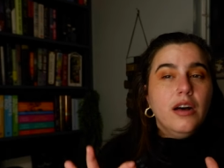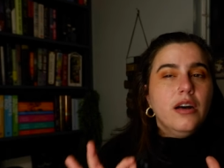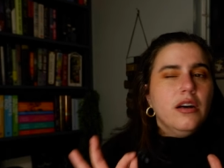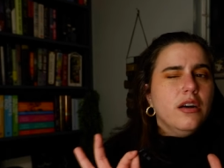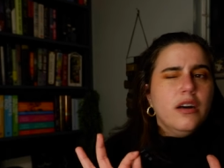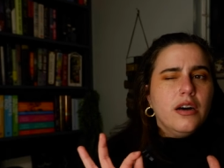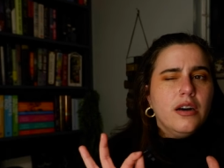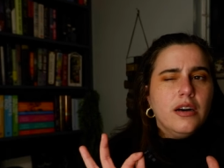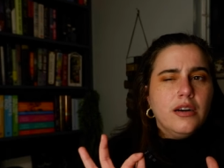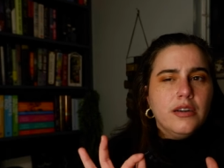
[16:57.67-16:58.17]

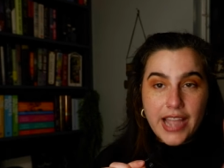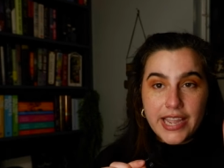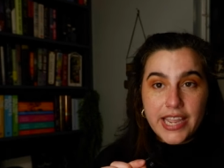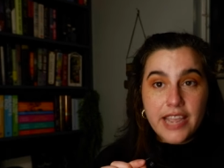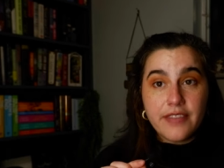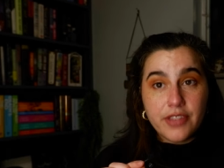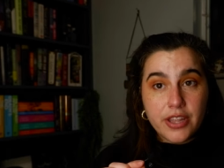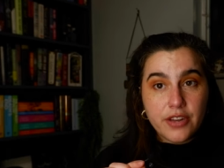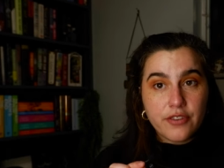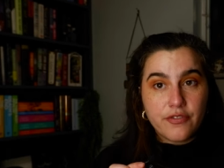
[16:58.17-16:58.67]
Ugh. I
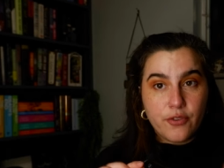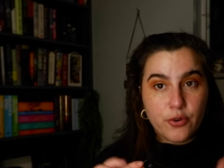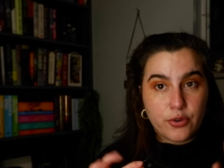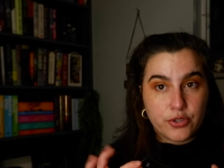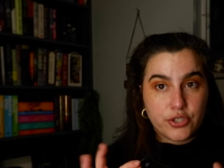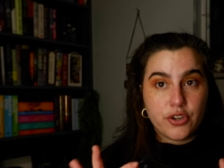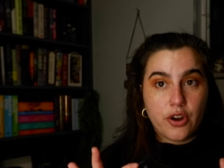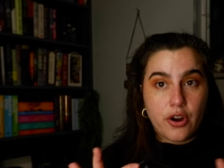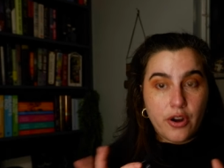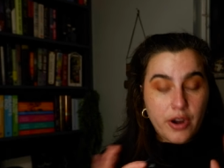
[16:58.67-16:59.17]
gave that a
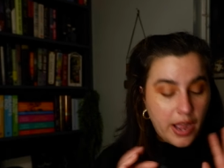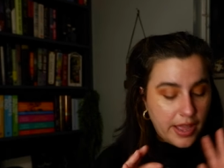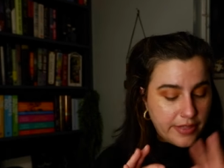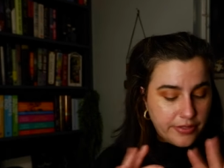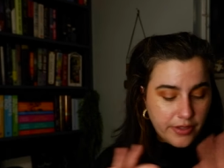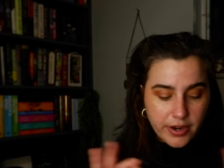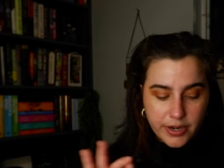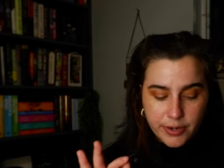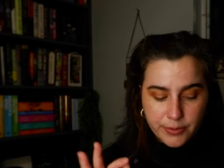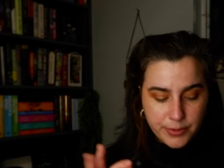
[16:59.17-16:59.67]
4 star. I
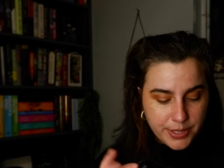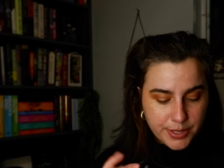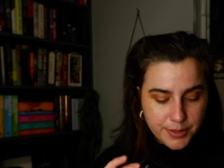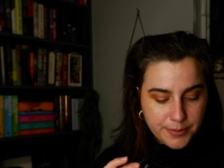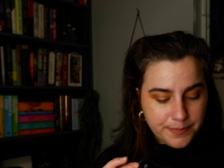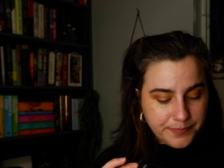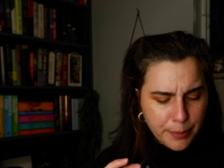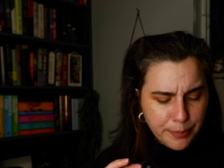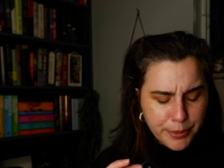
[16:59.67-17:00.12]
thought it was